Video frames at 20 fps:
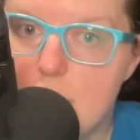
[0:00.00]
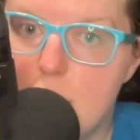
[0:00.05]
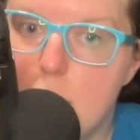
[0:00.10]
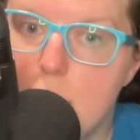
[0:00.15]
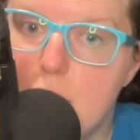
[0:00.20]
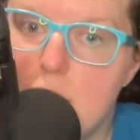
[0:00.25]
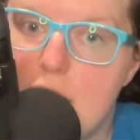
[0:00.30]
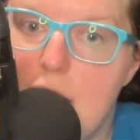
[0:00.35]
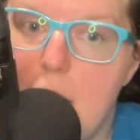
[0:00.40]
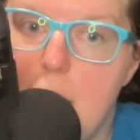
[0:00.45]
no
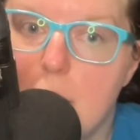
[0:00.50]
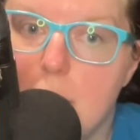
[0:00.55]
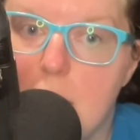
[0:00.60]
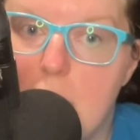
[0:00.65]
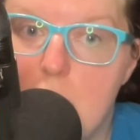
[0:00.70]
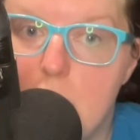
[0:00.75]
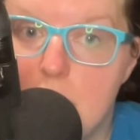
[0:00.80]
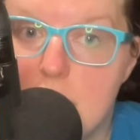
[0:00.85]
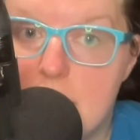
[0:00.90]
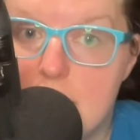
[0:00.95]
doubt that
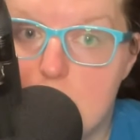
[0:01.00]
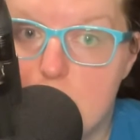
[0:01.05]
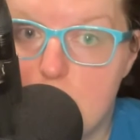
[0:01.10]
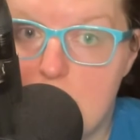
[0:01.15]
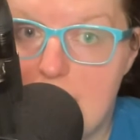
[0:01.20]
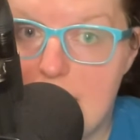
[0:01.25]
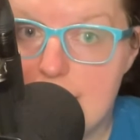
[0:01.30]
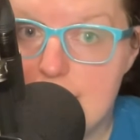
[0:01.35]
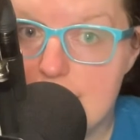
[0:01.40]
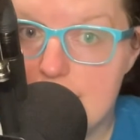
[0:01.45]
it was the
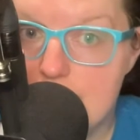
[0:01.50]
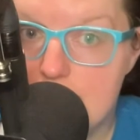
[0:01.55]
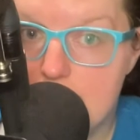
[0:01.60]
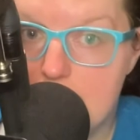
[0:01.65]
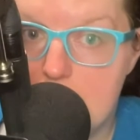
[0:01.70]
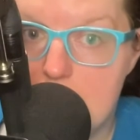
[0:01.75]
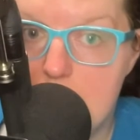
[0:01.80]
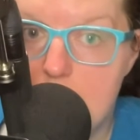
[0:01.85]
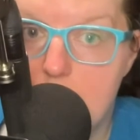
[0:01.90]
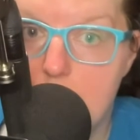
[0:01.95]
presence of
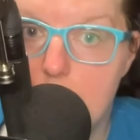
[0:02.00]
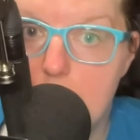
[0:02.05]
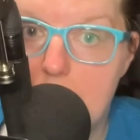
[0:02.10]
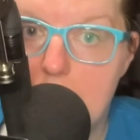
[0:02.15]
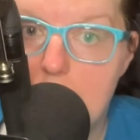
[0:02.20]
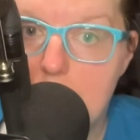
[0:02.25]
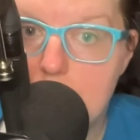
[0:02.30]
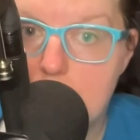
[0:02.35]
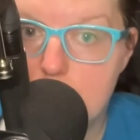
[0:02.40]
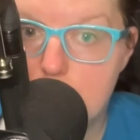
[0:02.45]
the young
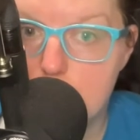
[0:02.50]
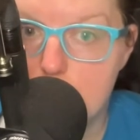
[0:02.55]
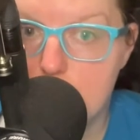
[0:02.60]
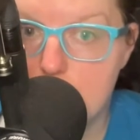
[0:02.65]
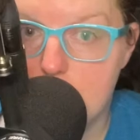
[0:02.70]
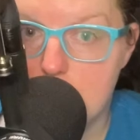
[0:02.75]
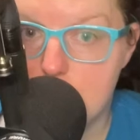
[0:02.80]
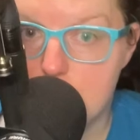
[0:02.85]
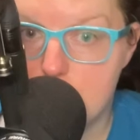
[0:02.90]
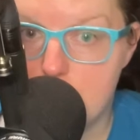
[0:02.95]
man that drove
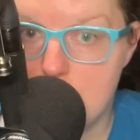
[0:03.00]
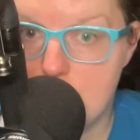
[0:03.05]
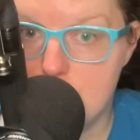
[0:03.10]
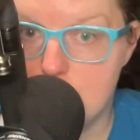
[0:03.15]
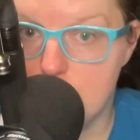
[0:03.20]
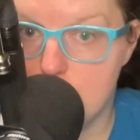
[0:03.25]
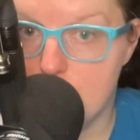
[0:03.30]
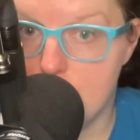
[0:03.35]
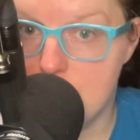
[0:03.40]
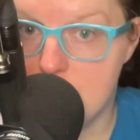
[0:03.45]
the stranger
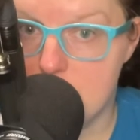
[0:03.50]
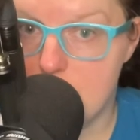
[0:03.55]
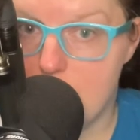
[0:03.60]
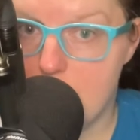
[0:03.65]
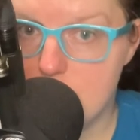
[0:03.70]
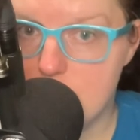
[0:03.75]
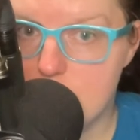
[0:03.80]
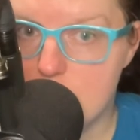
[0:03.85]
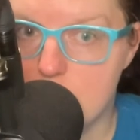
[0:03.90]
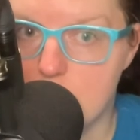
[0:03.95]
from his
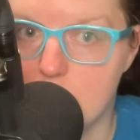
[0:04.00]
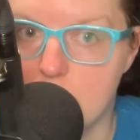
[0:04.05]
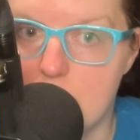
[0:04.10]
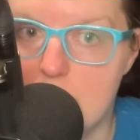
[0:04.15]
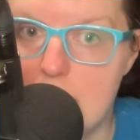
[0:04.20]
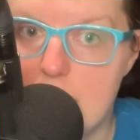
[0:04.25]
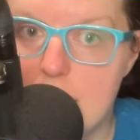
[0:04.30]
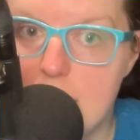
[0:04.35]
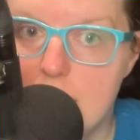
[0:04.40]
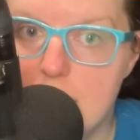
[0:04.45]

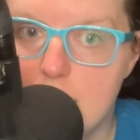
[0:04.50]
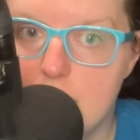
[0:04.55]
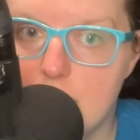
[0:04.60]
hostelry,